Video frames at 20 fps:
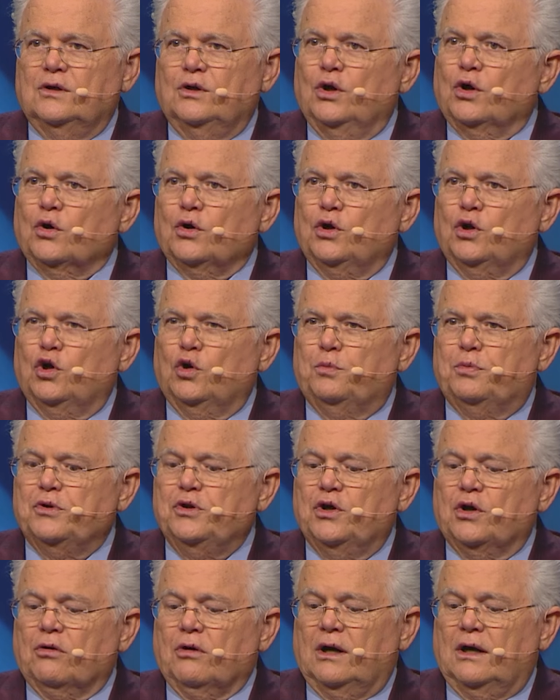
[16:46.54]
You're going to open
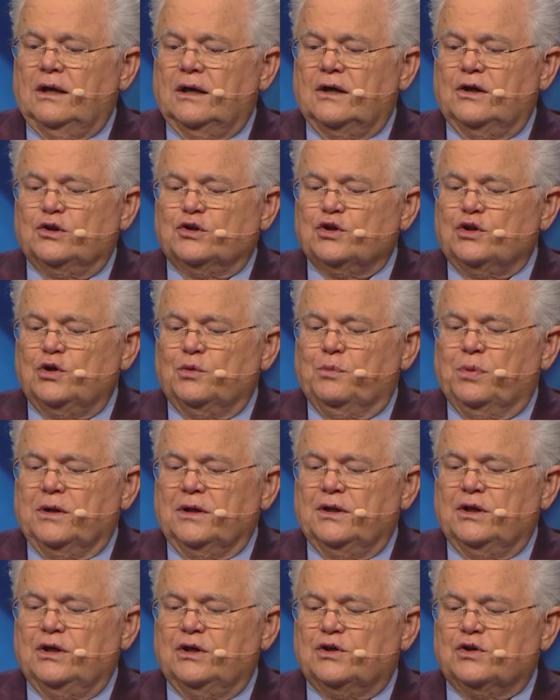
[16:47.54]
your eyes in a
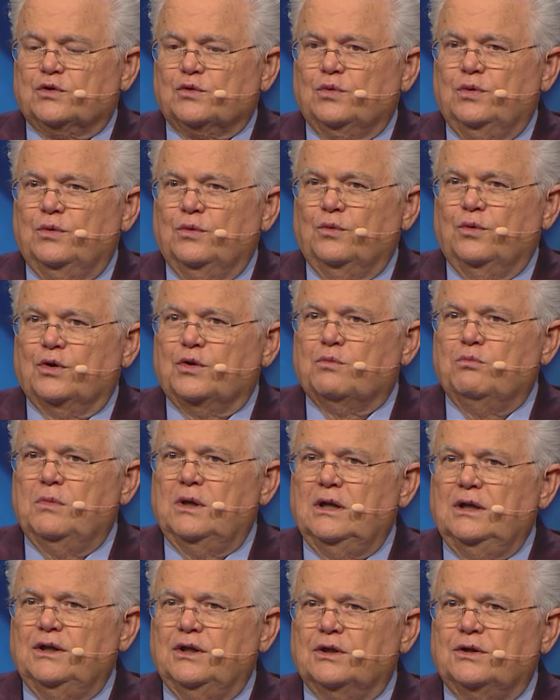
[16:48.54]
place with
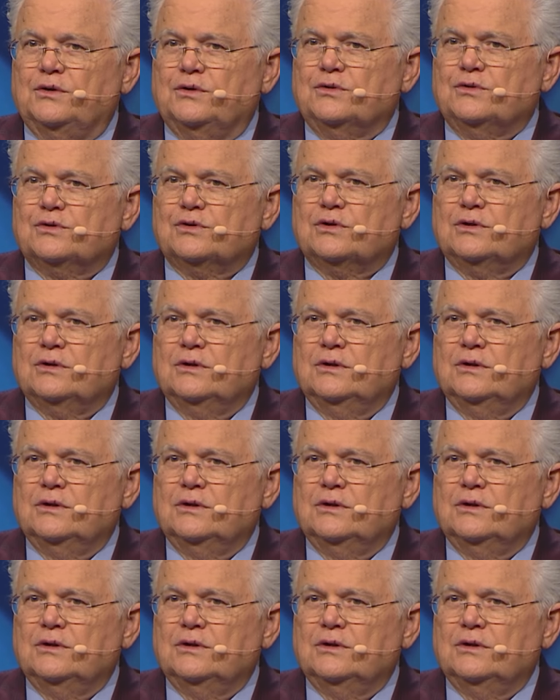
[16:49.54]
millions